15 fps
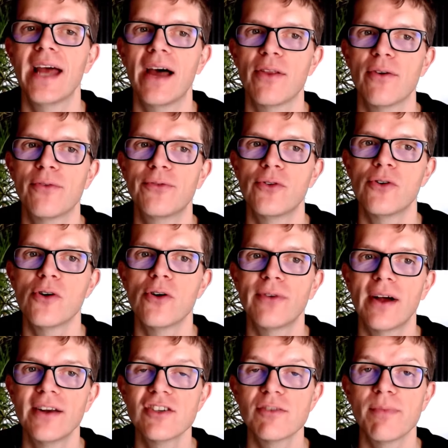how the four
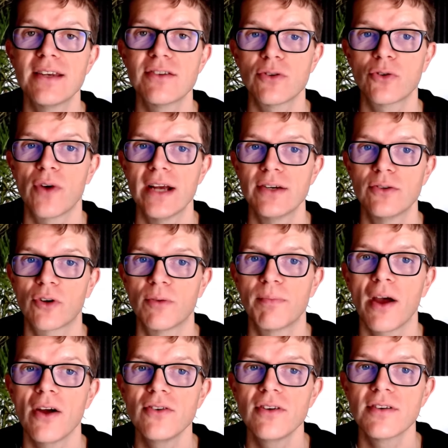fundamental Gradle
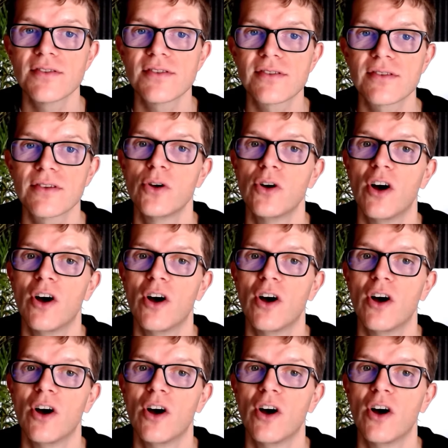components